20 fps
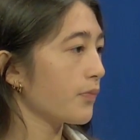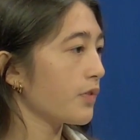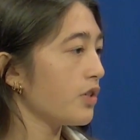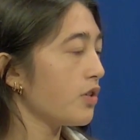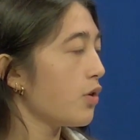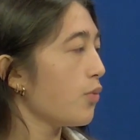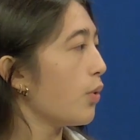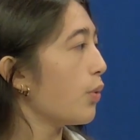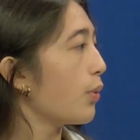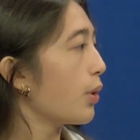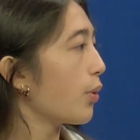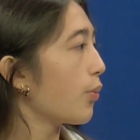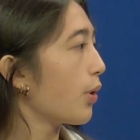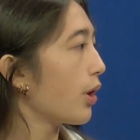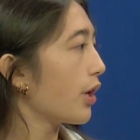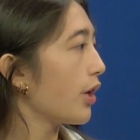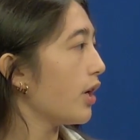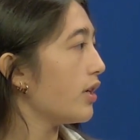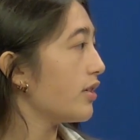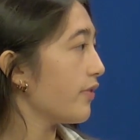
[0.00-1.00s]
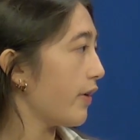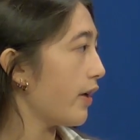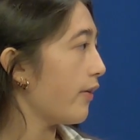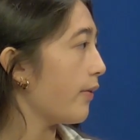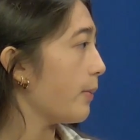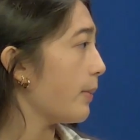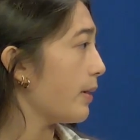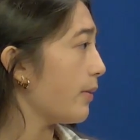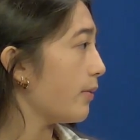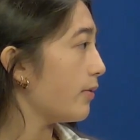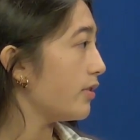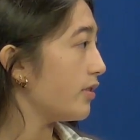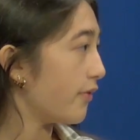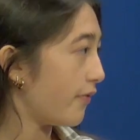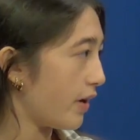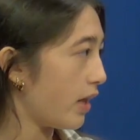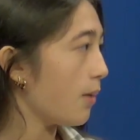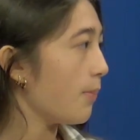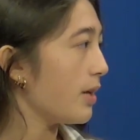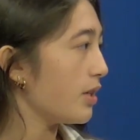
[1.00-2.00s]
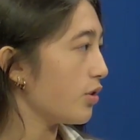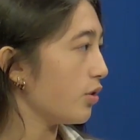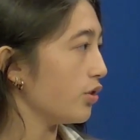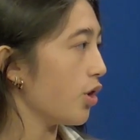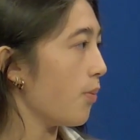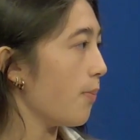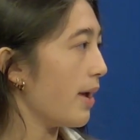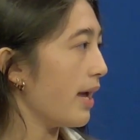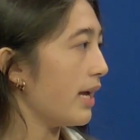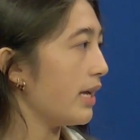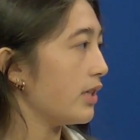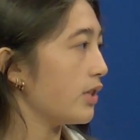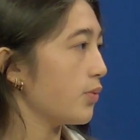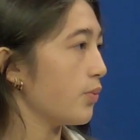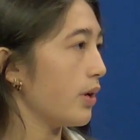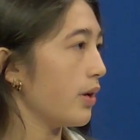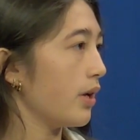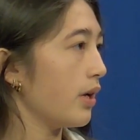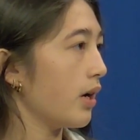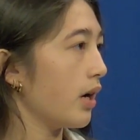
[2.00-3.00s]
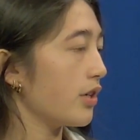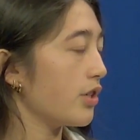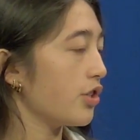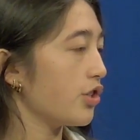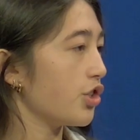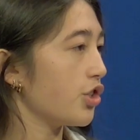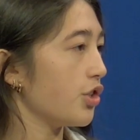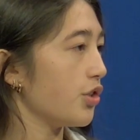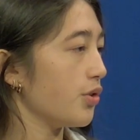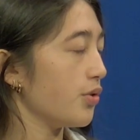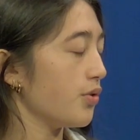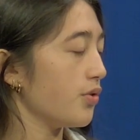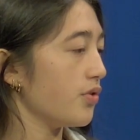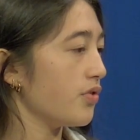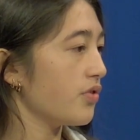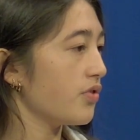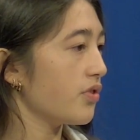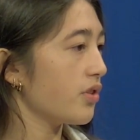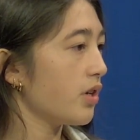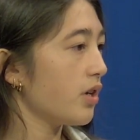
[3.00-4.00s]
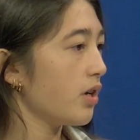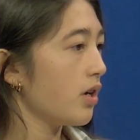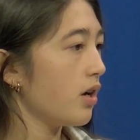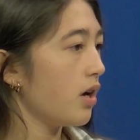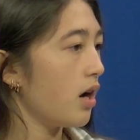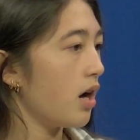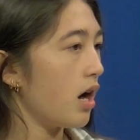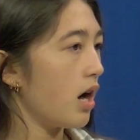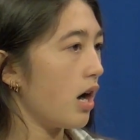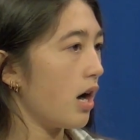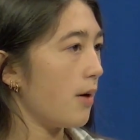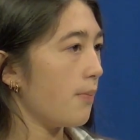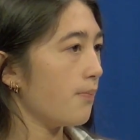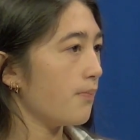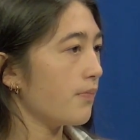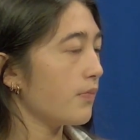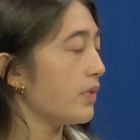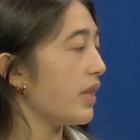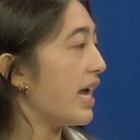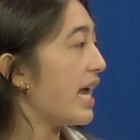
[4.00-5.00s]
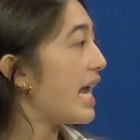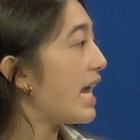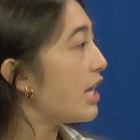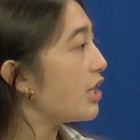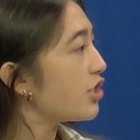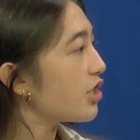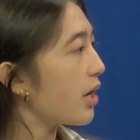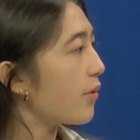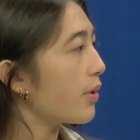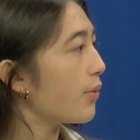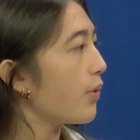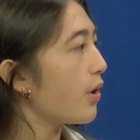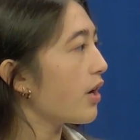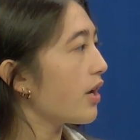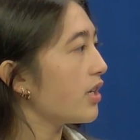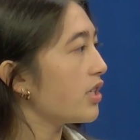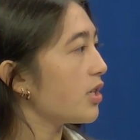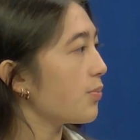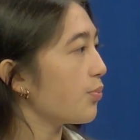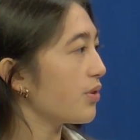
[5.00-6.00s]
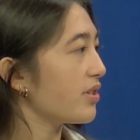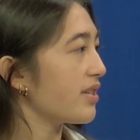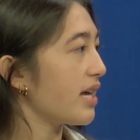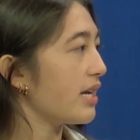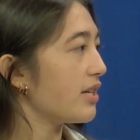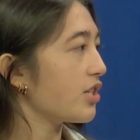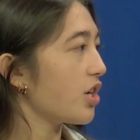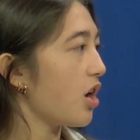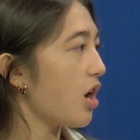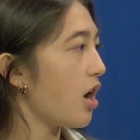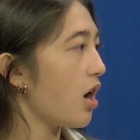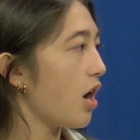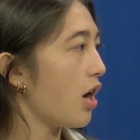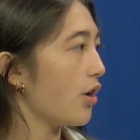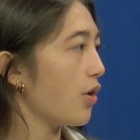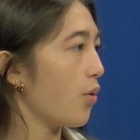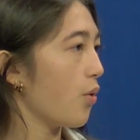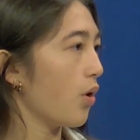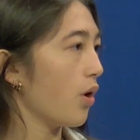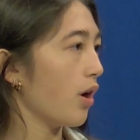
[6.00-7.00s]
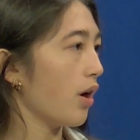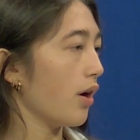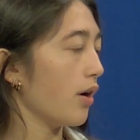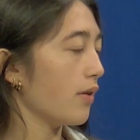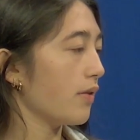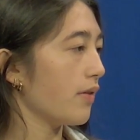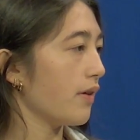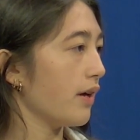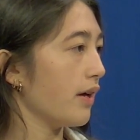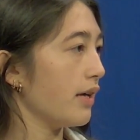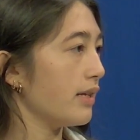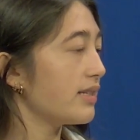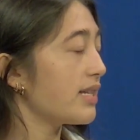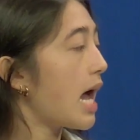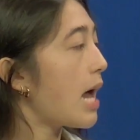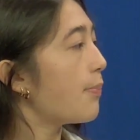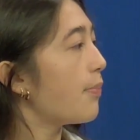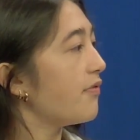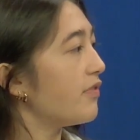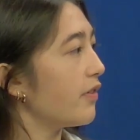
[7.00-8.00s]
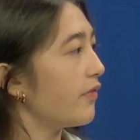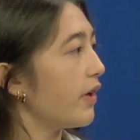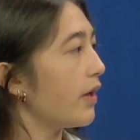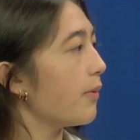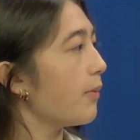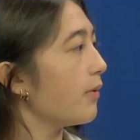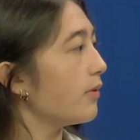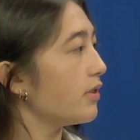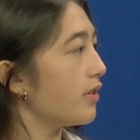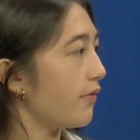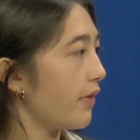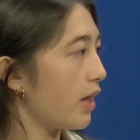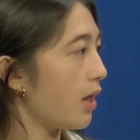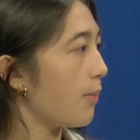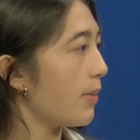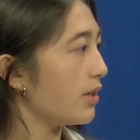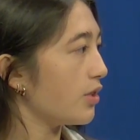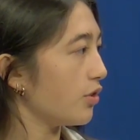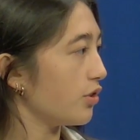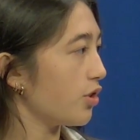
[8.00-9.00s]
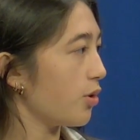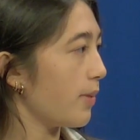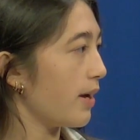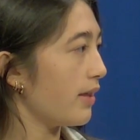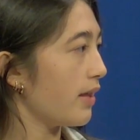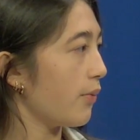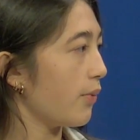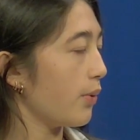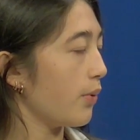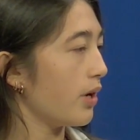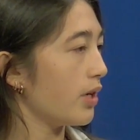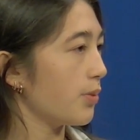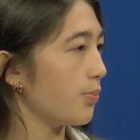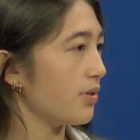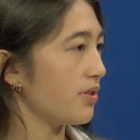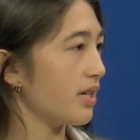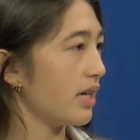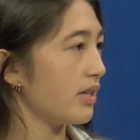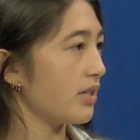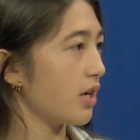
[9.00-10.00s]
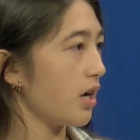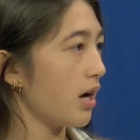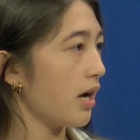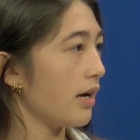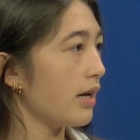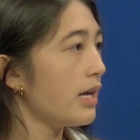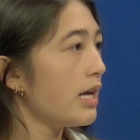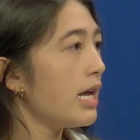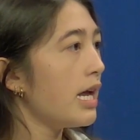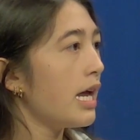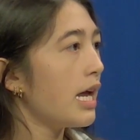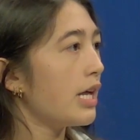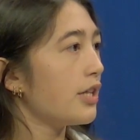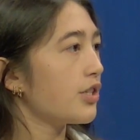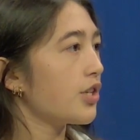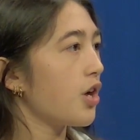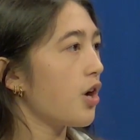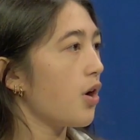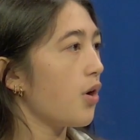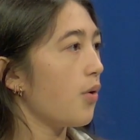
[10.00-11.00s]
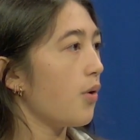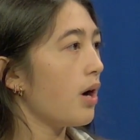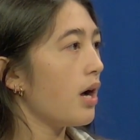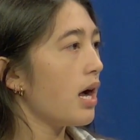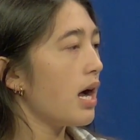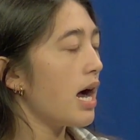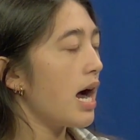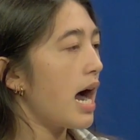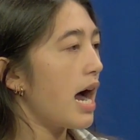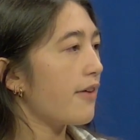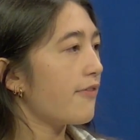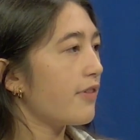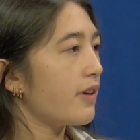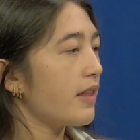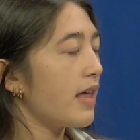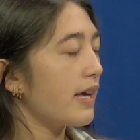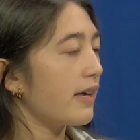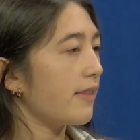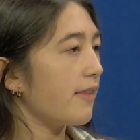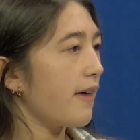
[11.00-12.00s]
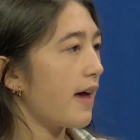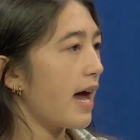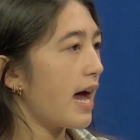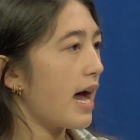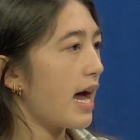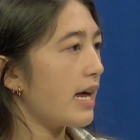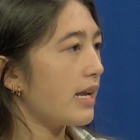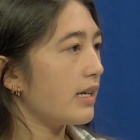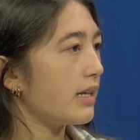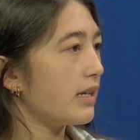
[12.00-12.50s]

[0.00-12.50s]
when we were working on developmental domains, we got to choose the age that we wanted to present on or the type of developmental domain that we wanted to present on. And so I feel like that